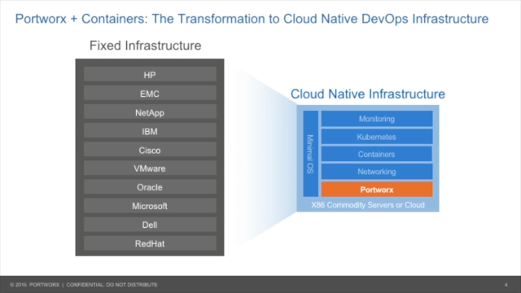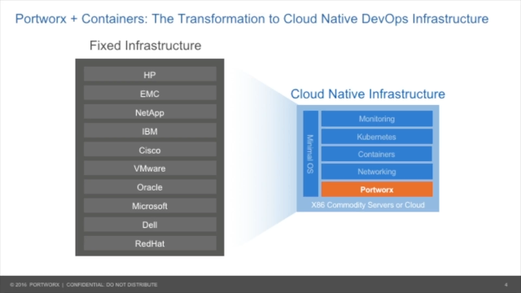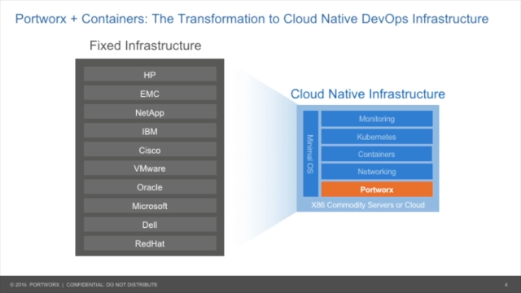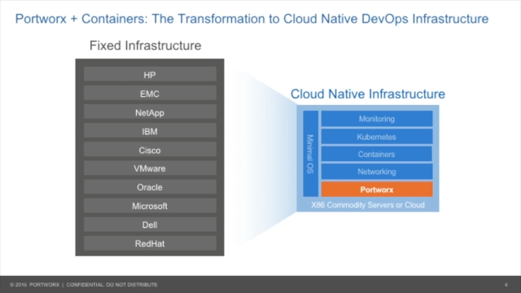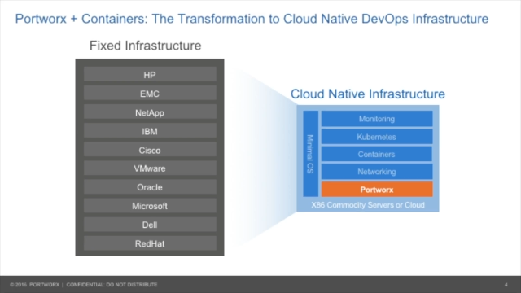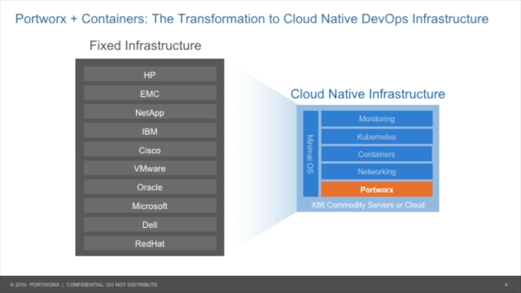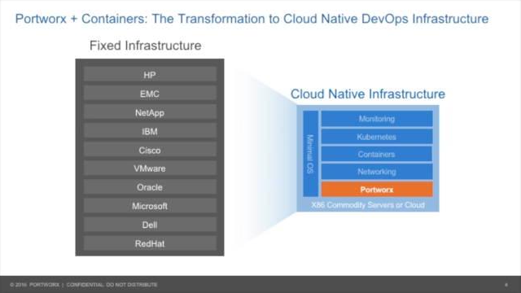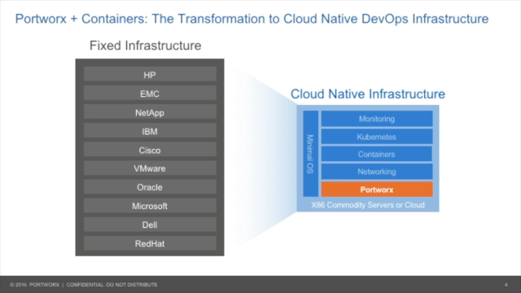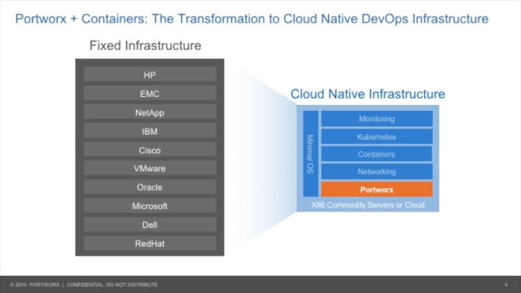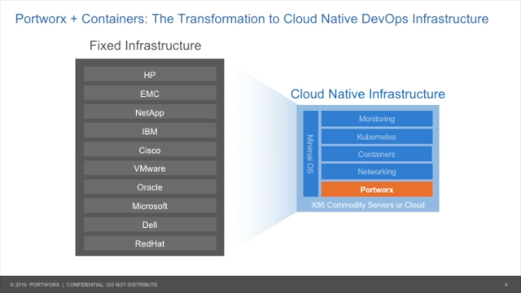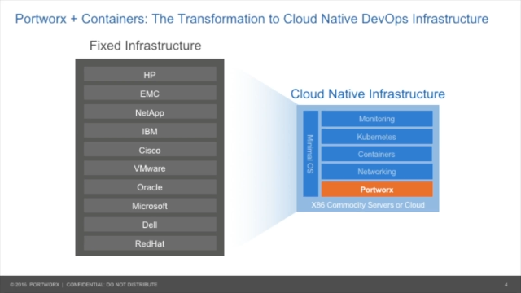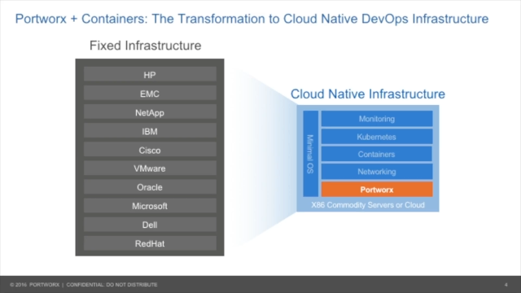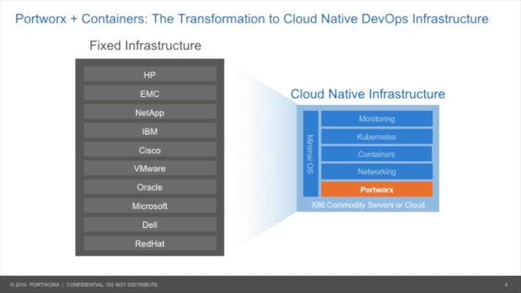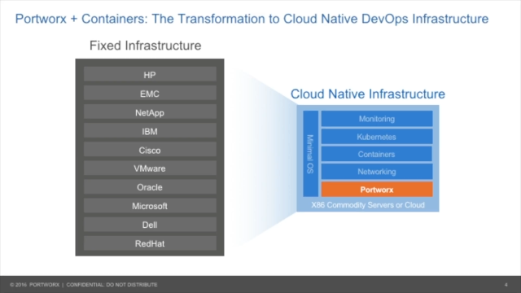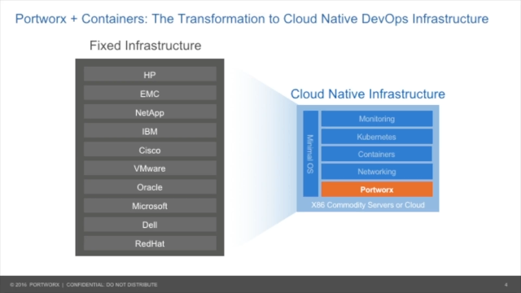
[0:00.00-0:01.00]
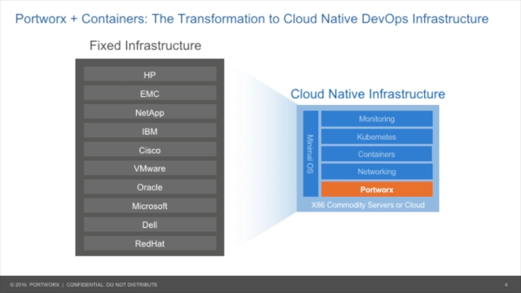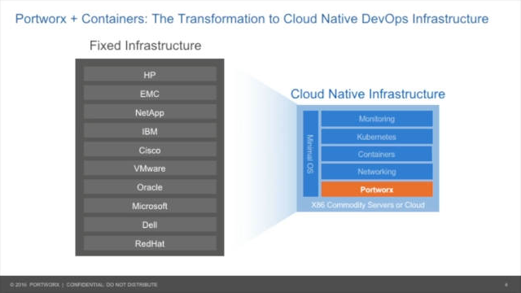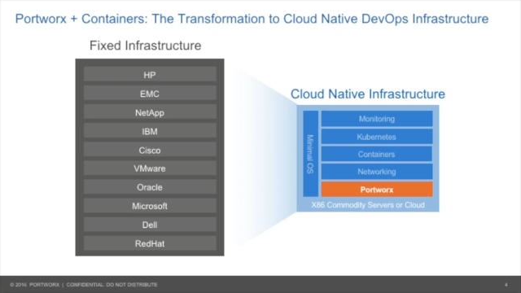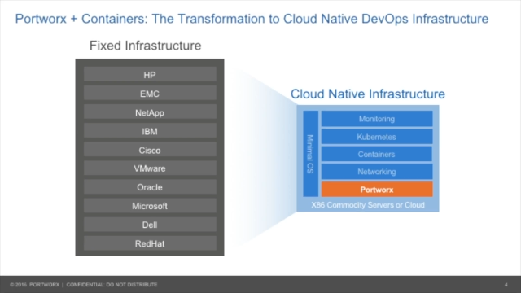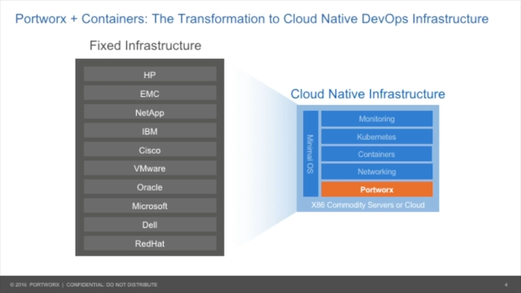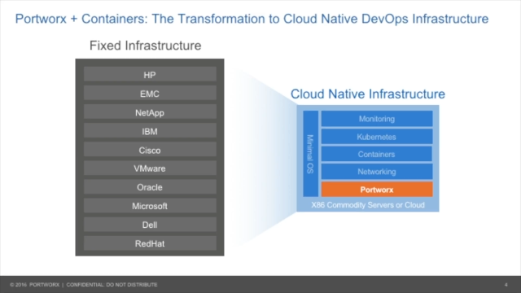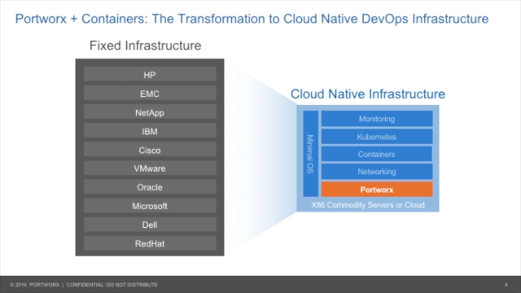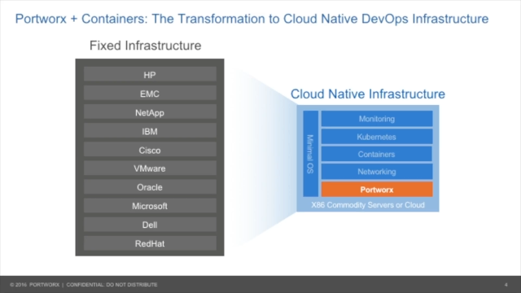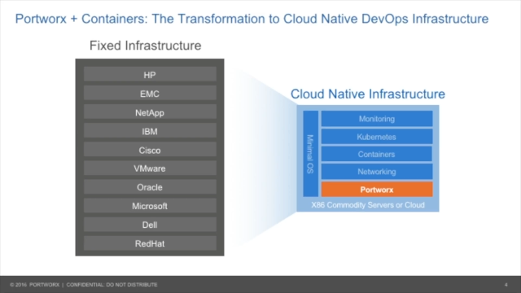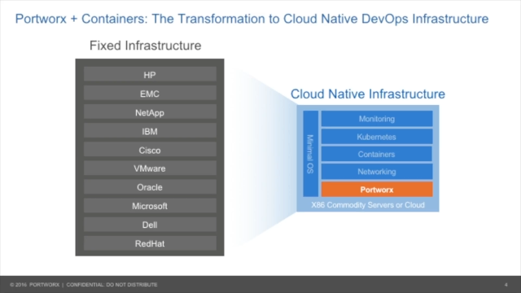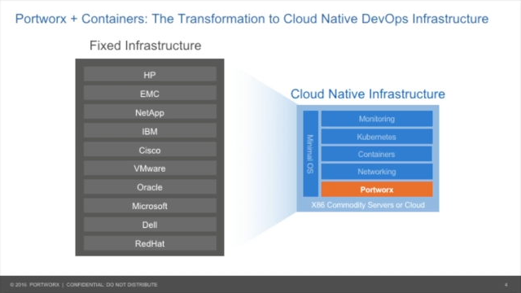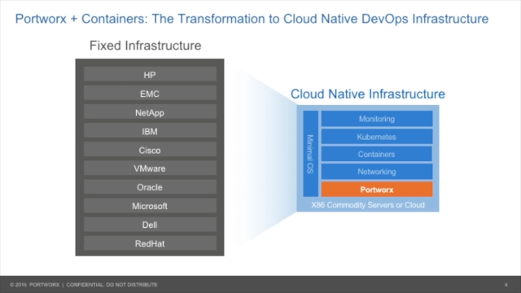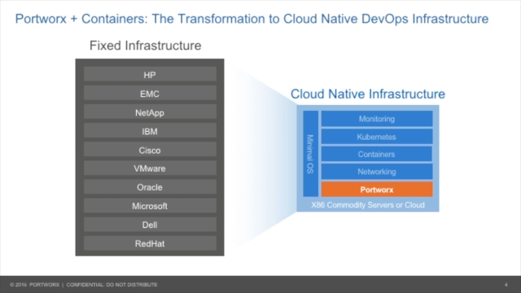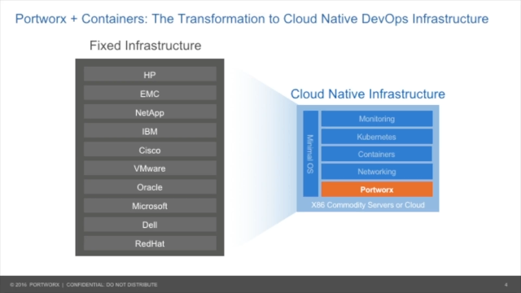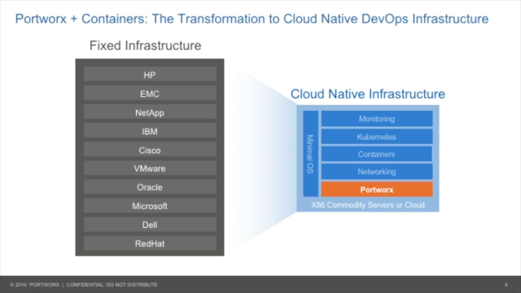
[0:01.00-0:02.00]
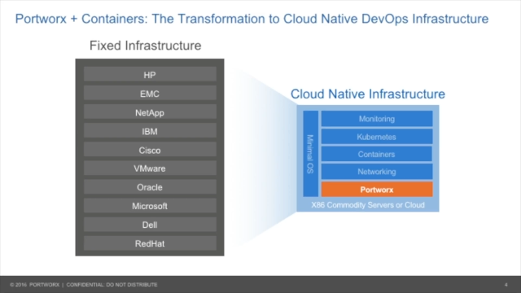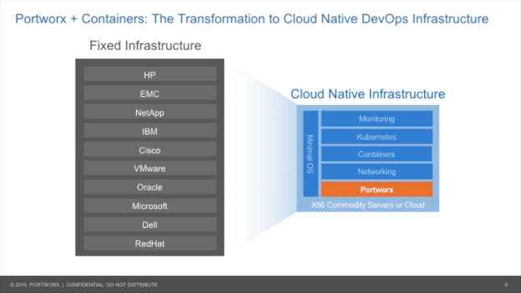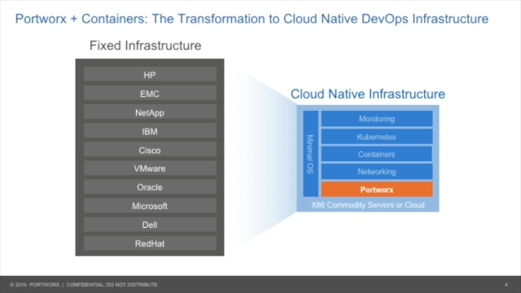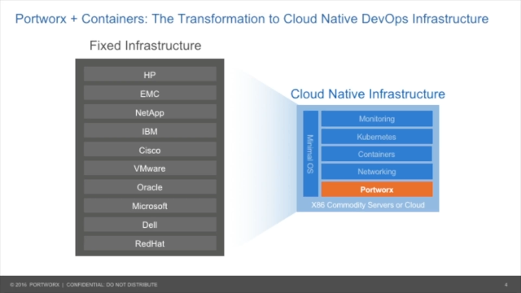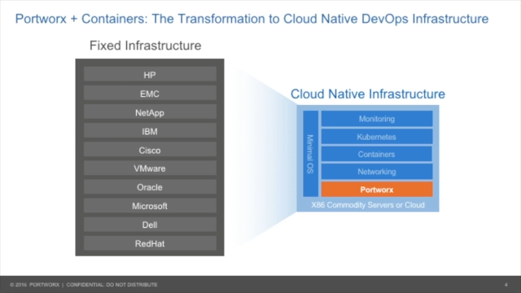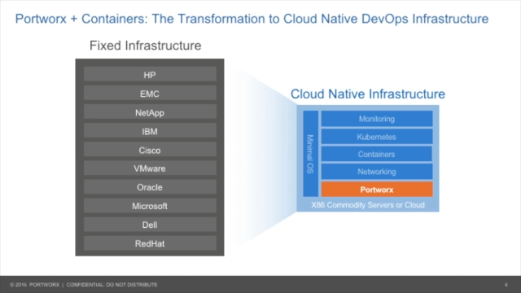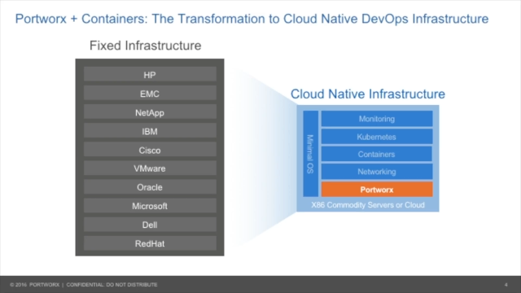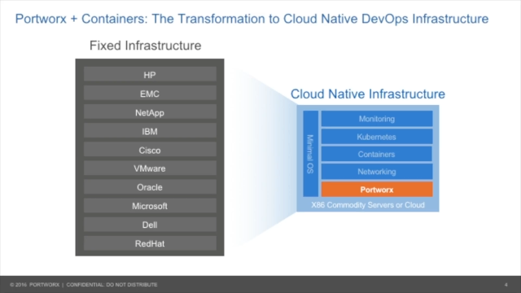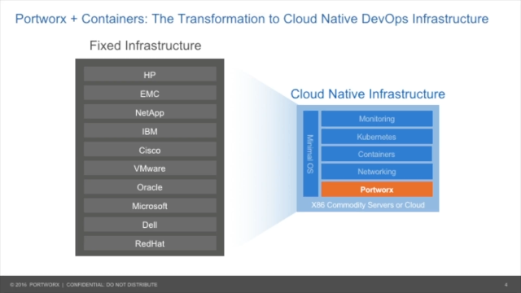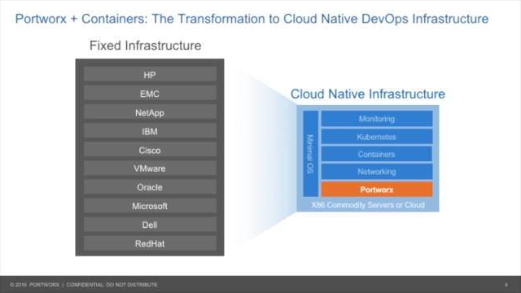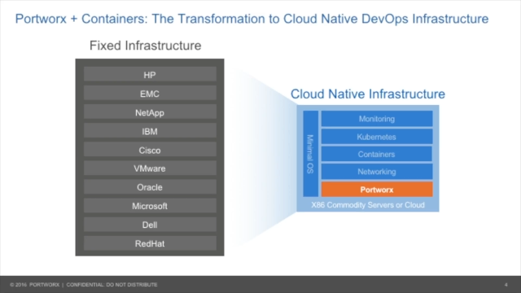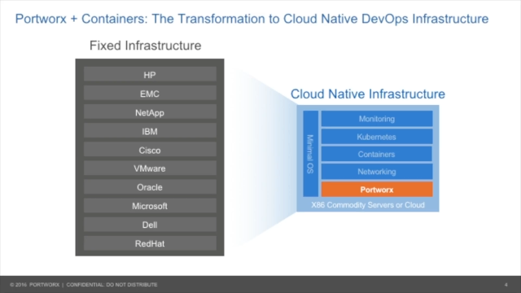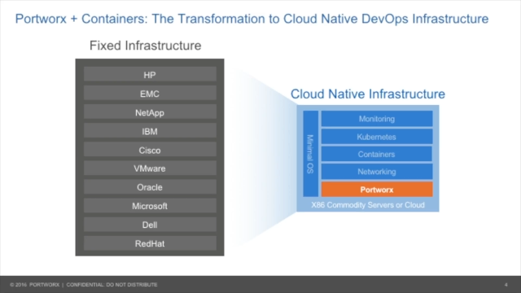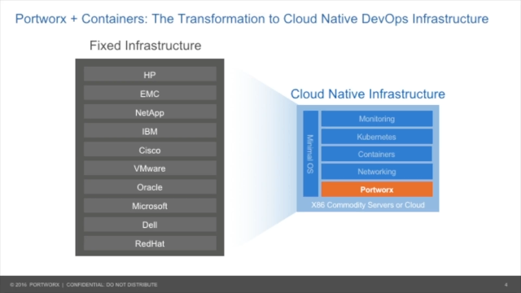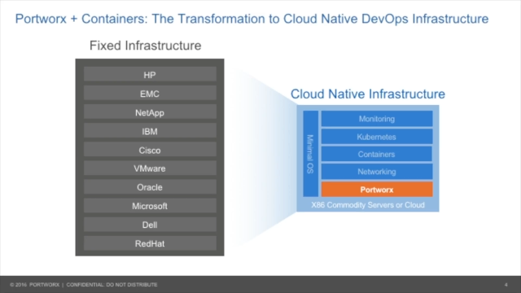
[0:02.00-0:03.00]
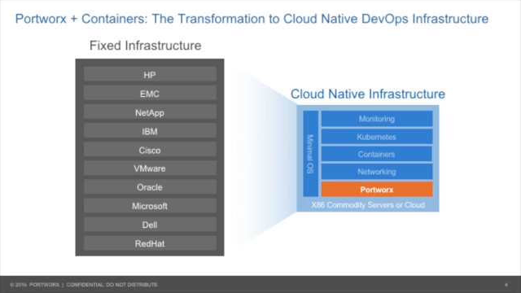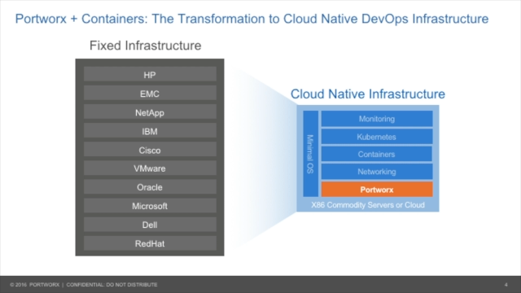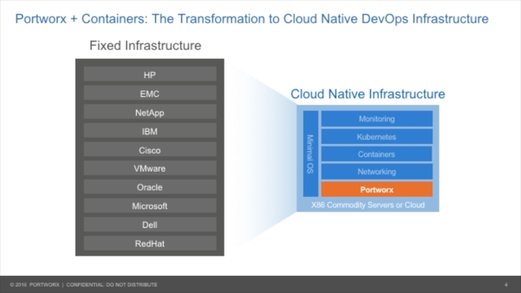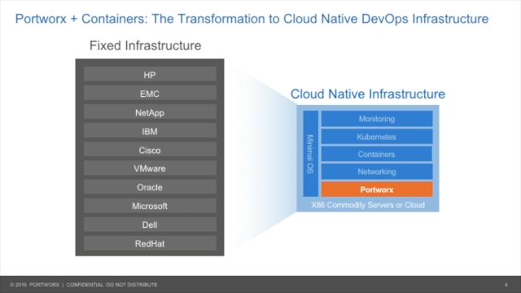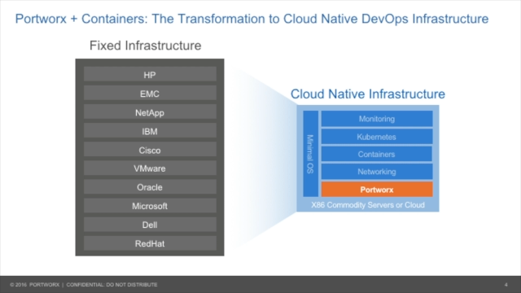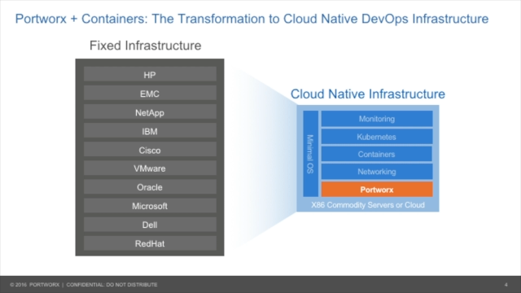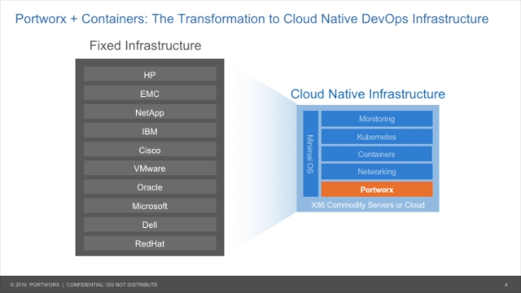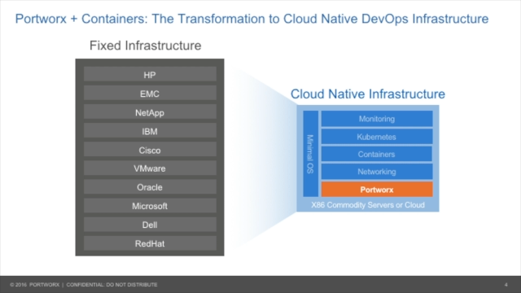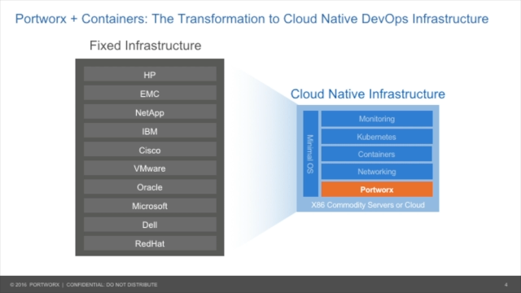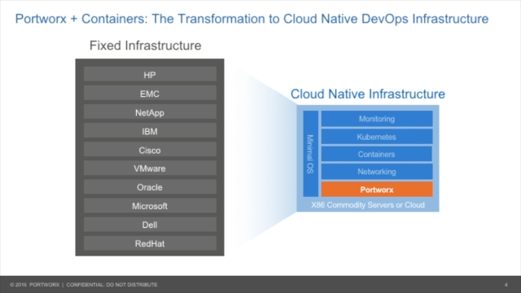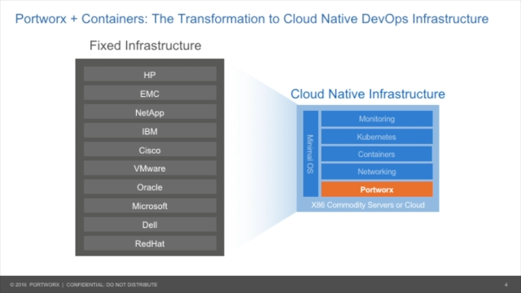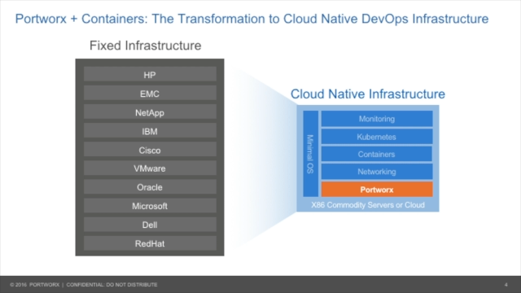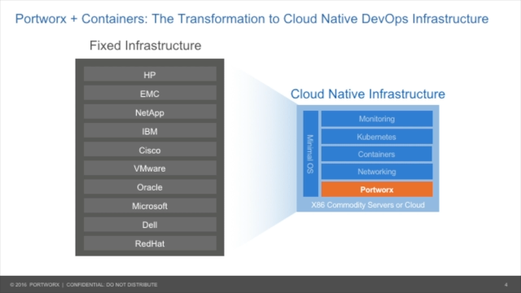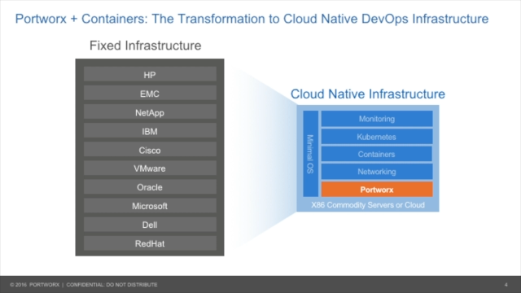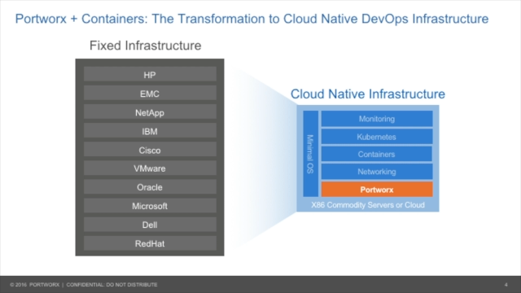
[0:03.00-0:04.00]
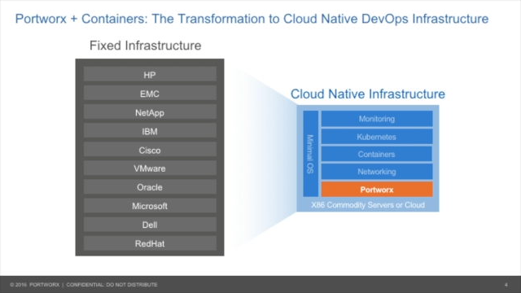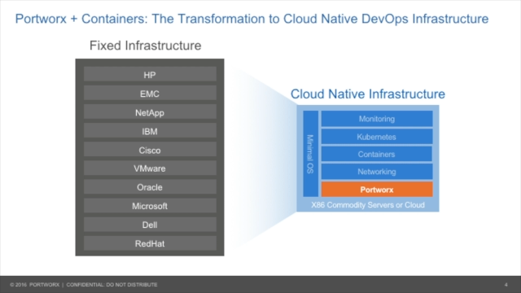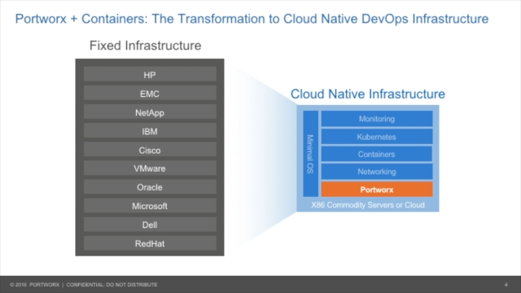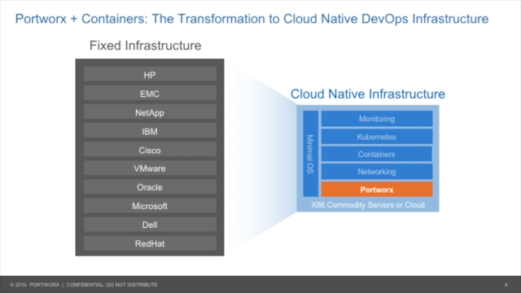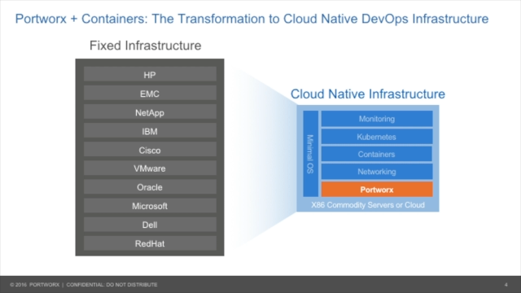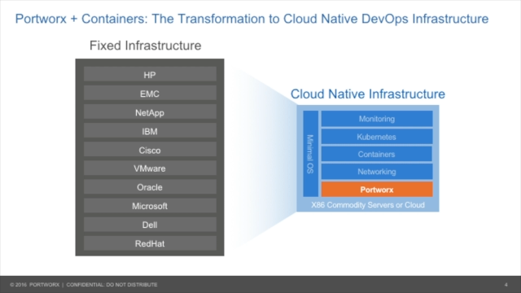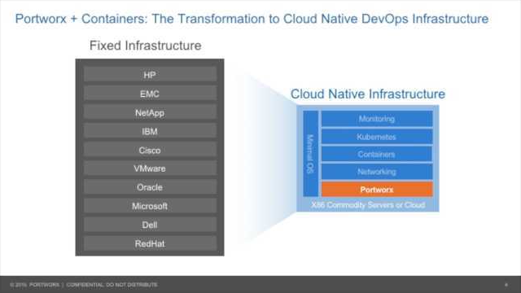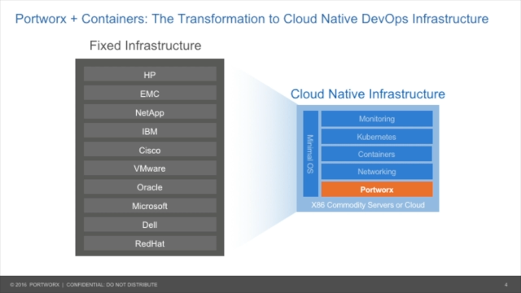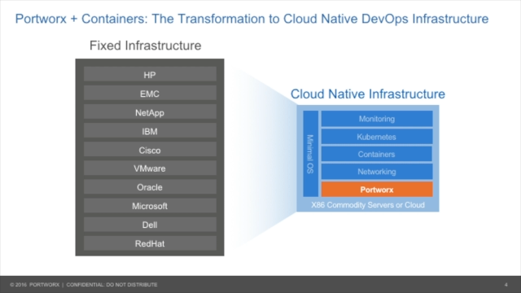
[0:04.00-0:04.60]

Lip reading: (no speaker visible)